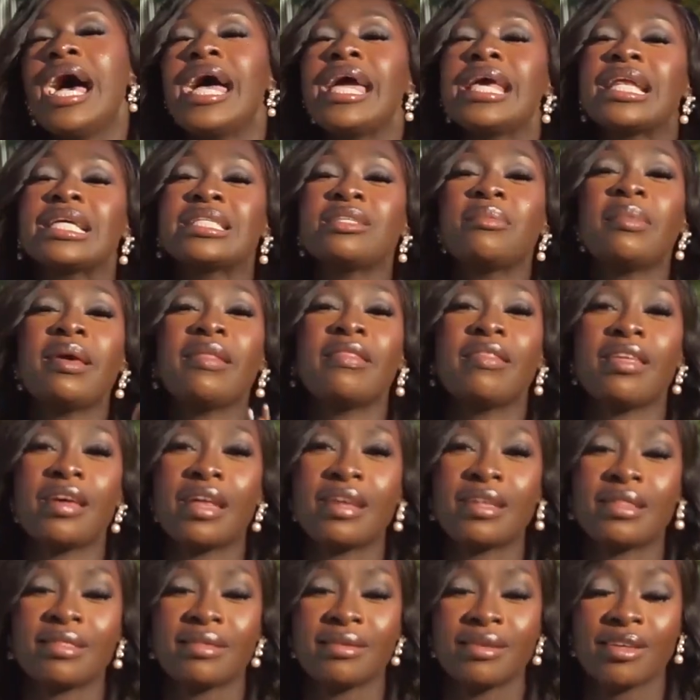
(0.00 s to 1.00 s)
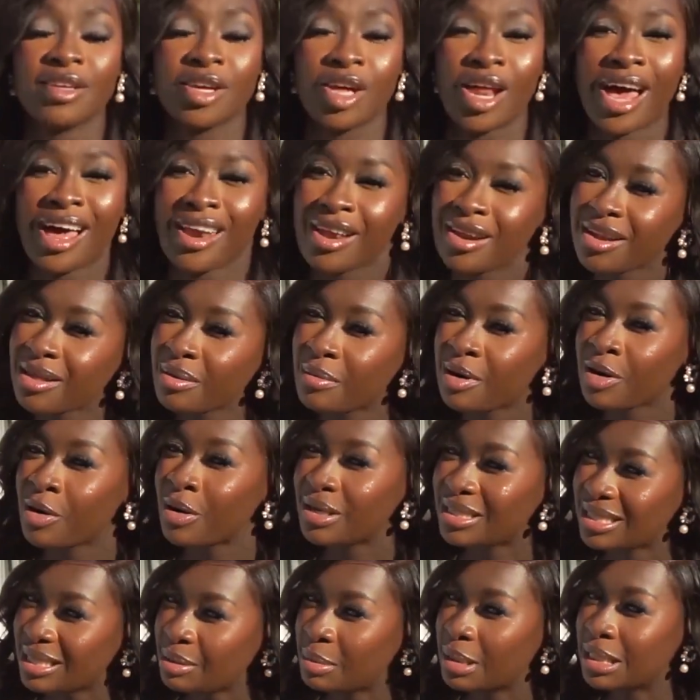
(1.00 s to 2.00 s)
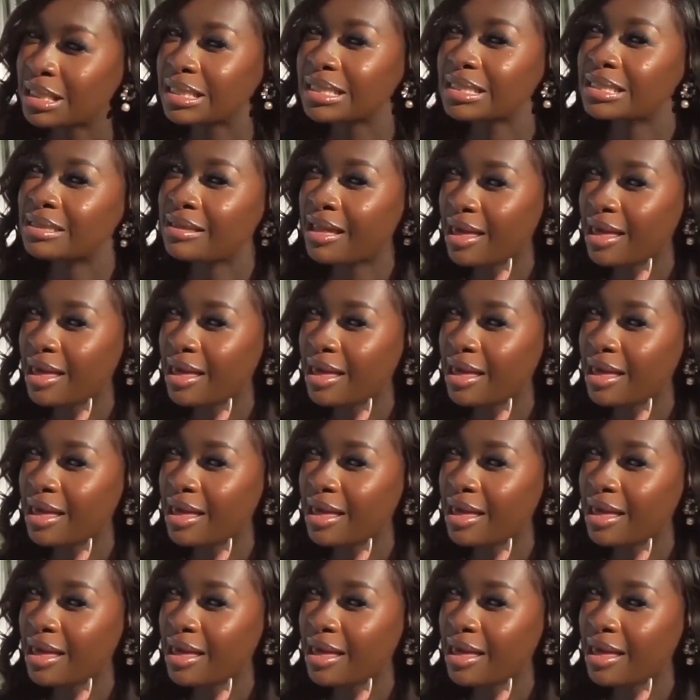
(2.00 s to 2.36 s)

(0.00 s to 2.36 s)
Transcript: It doesn't mean that a lot of them are not demons.